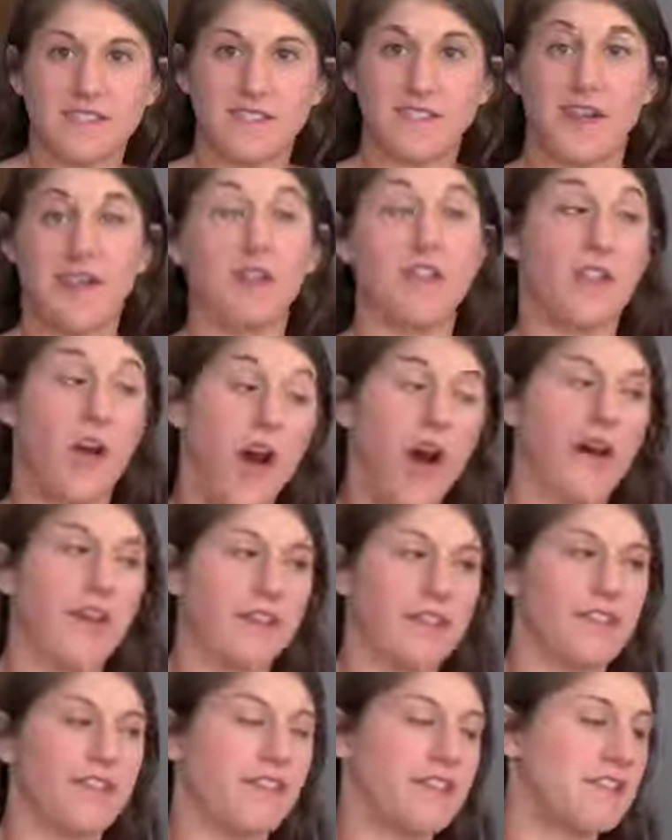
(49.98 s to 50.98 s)
It's very
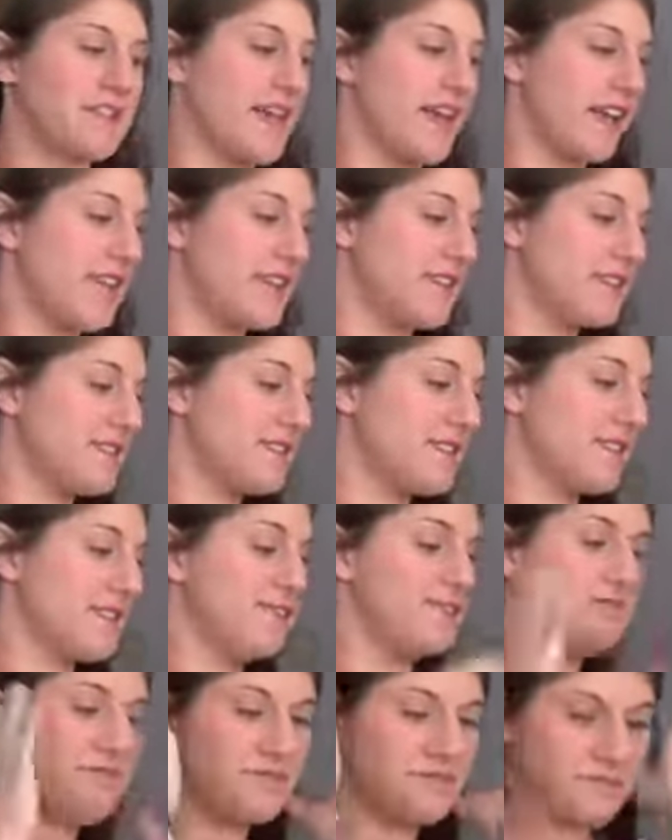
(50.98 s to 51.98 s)
long, 30 seconds.
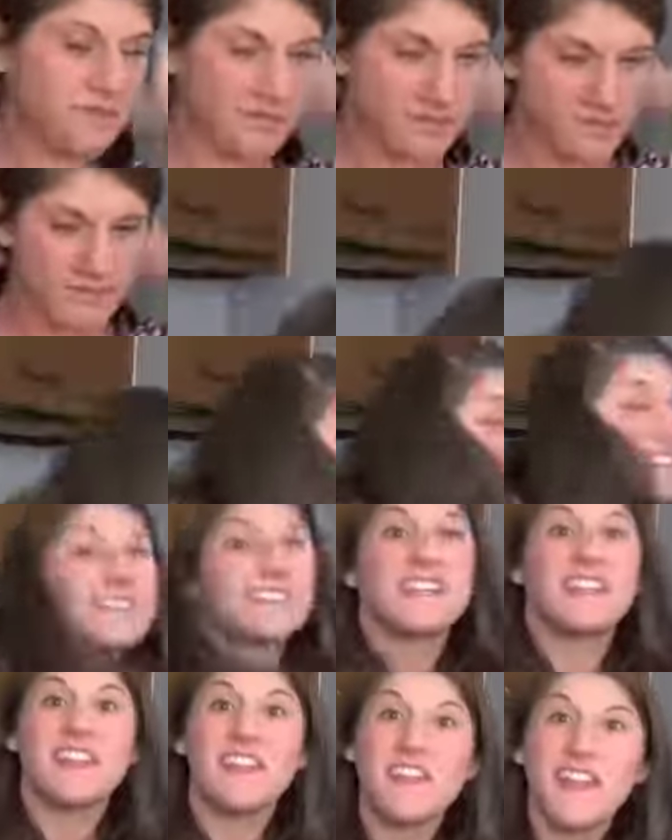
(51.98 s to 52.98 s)
I can't
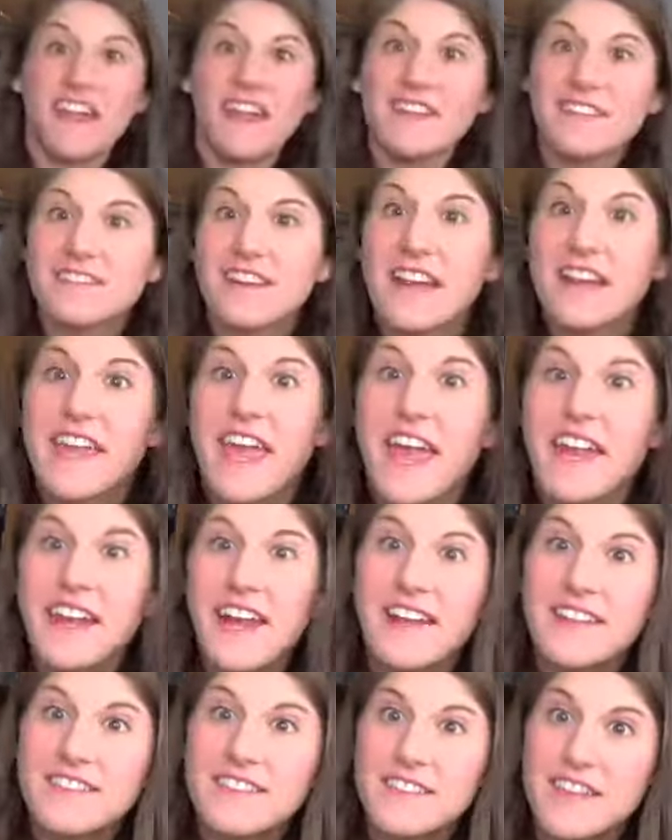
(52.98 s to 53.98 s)
see anything. I
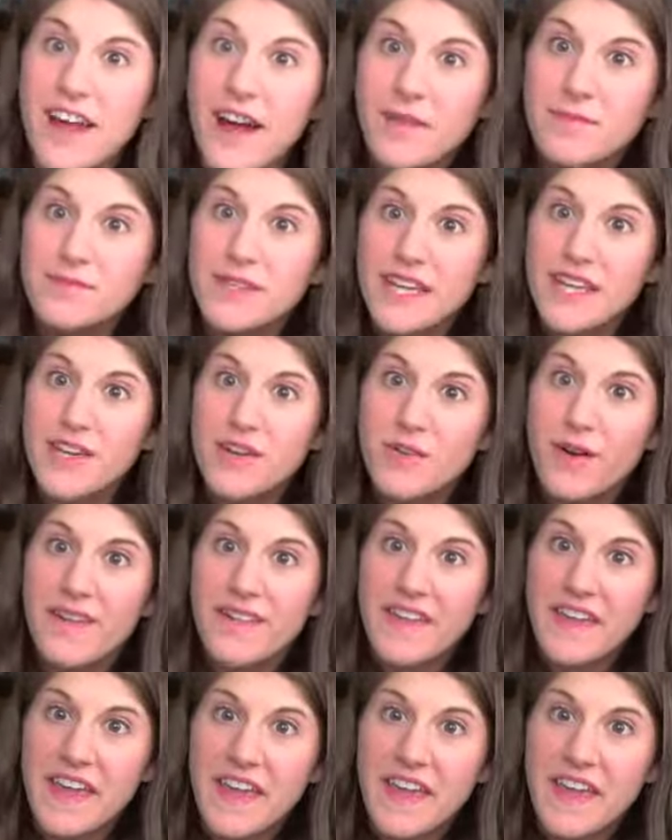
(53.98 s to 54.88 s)
cannot update you on the